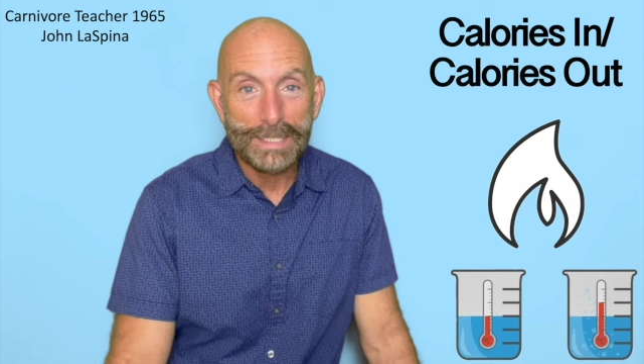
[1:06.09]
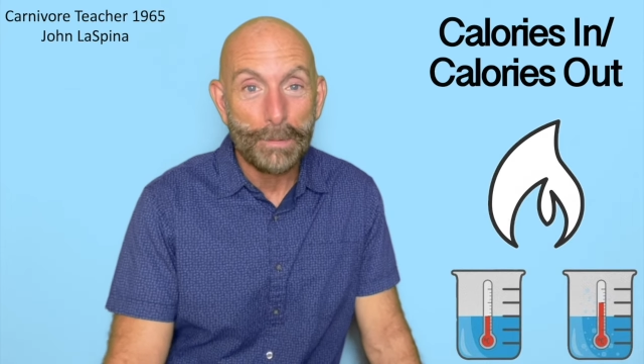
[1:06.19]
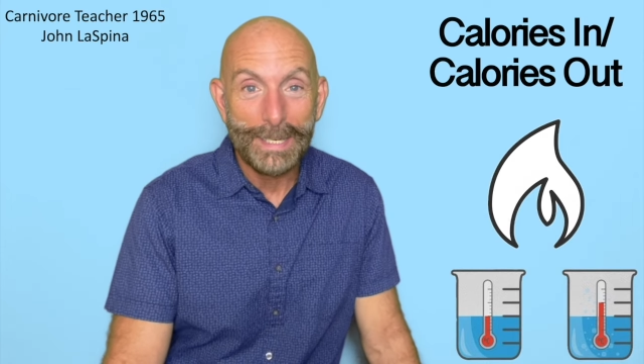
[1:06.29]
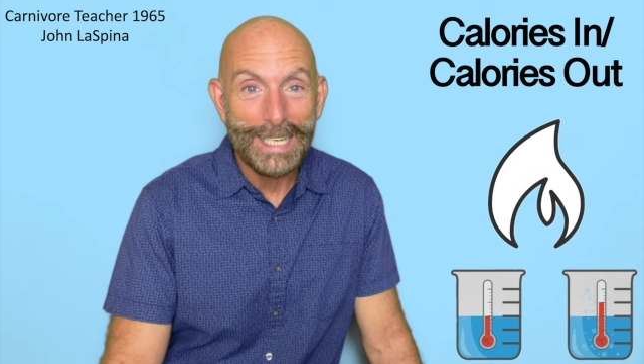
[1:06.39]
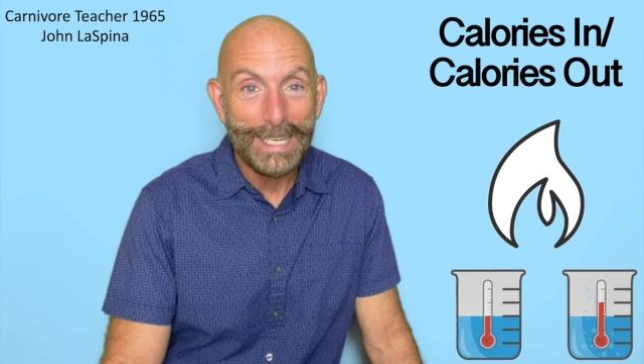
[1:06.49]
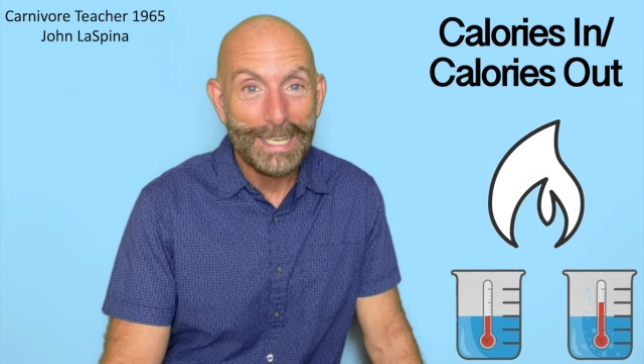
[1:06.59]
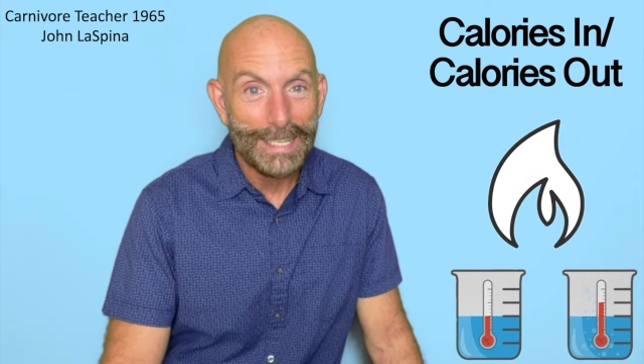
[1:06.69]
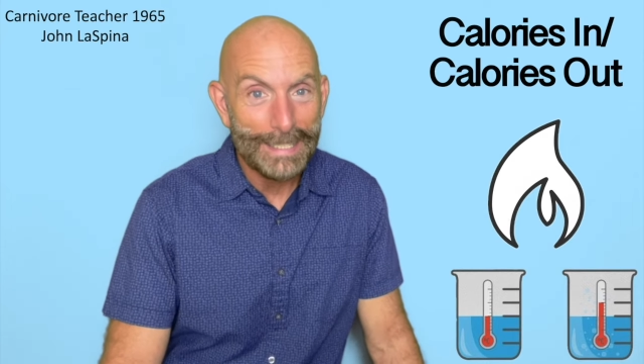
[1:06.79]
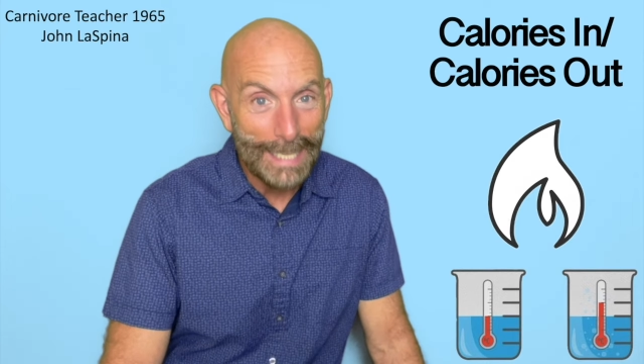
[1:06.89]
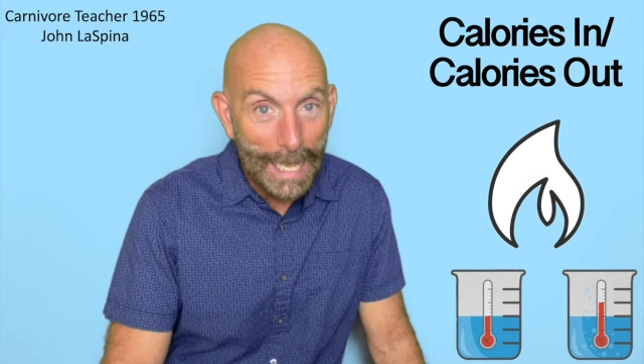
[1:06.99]
how many
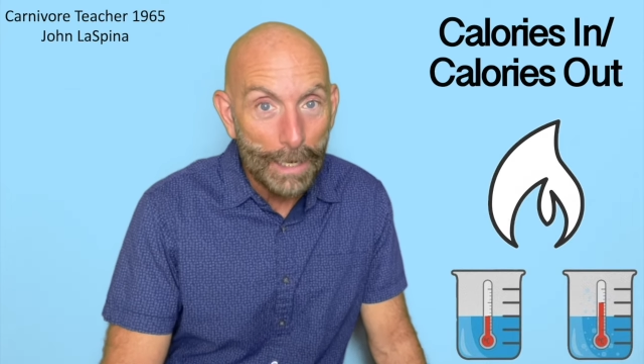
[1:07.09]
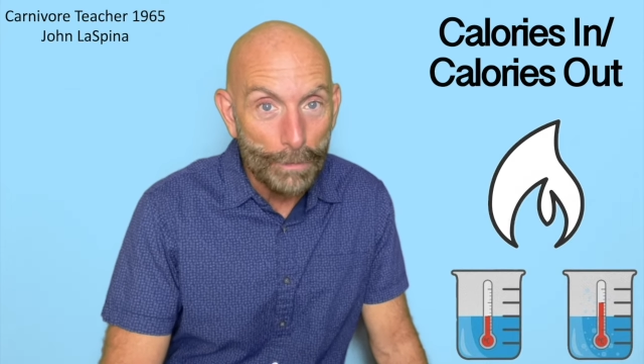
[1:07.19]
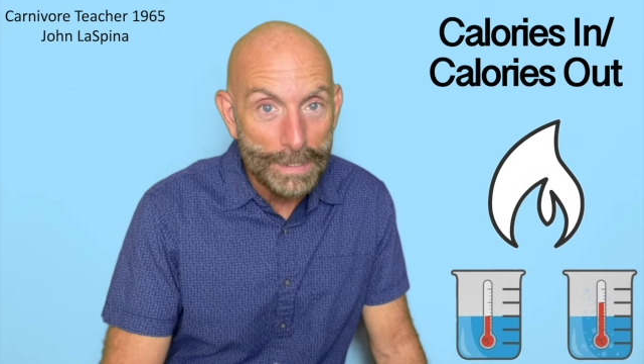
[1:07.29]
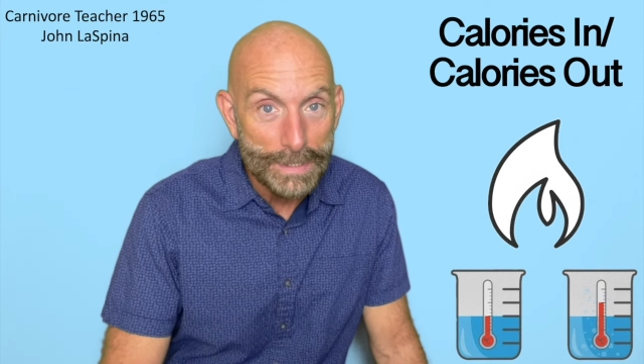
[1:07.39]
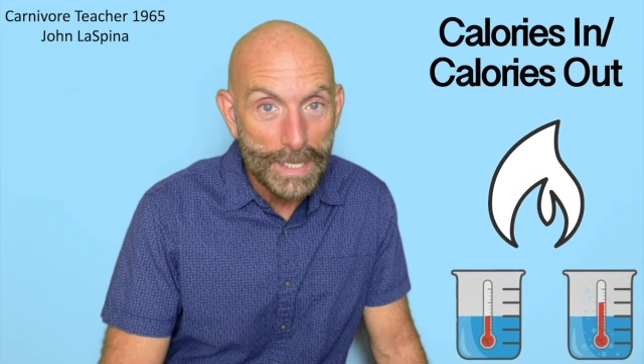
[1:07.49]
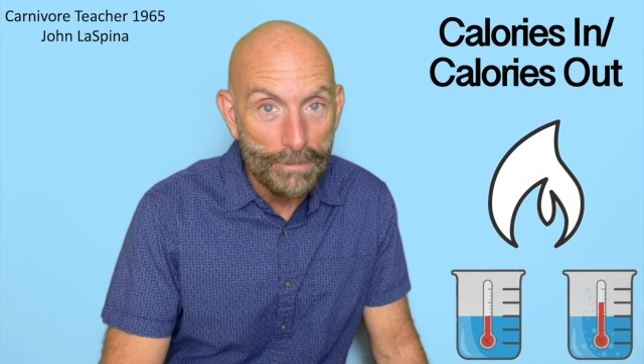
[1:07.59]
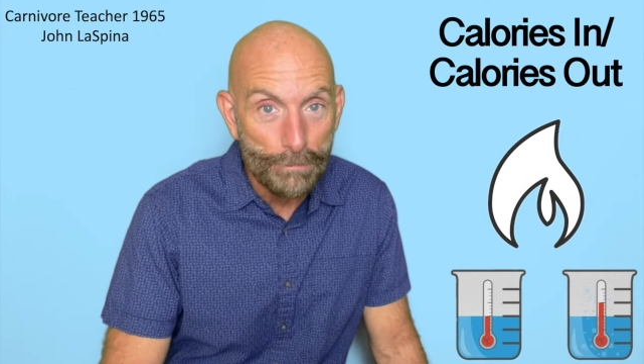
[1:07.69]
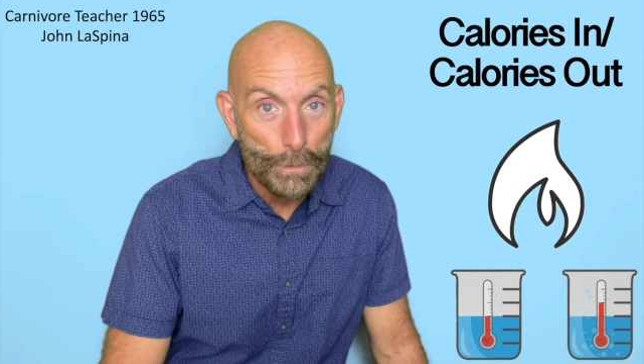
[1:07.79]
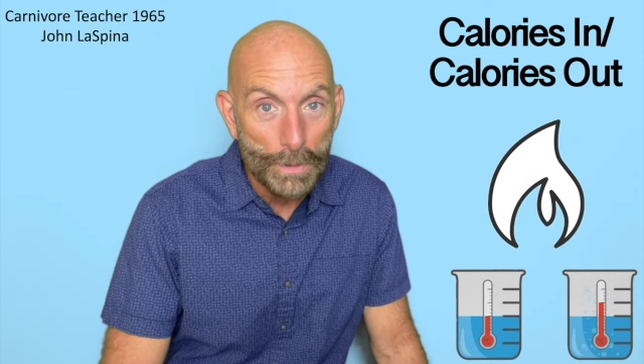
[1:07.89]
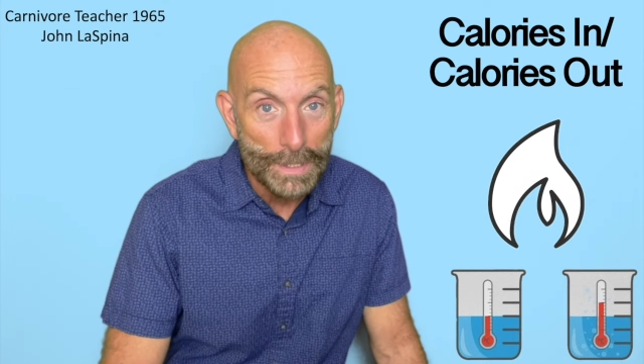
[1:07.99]
calories that
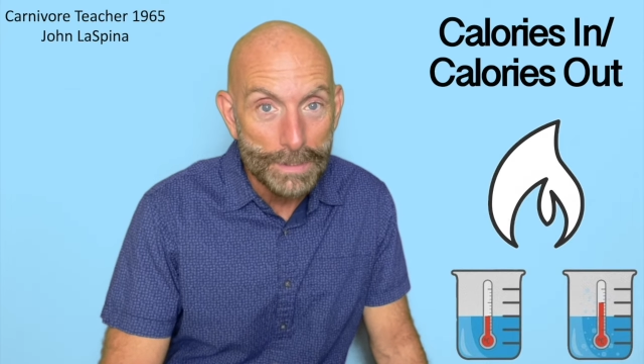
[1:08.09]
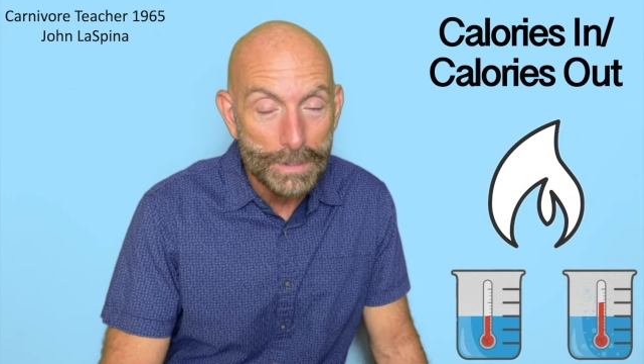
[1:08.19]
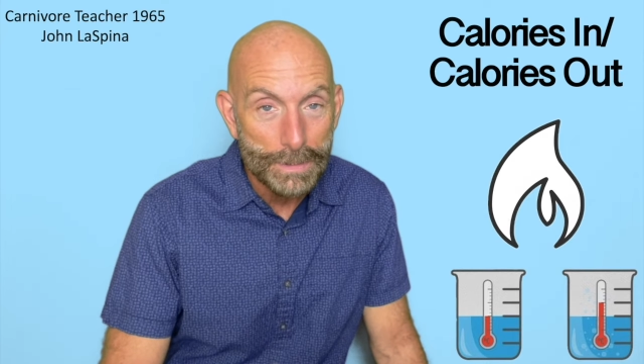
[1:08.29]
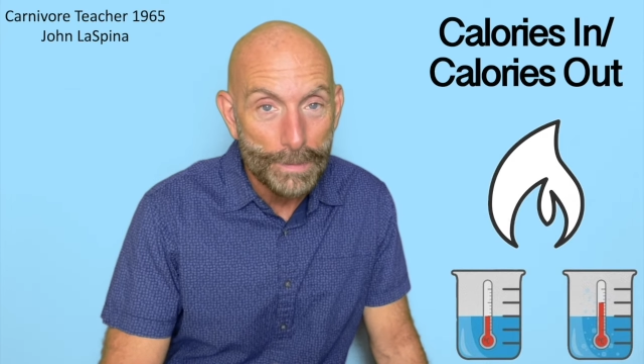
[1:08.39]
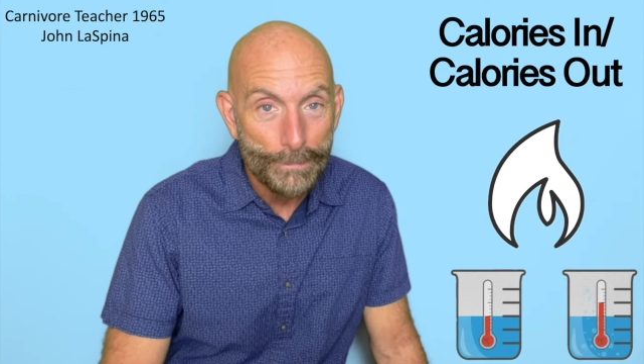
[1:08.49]
food is.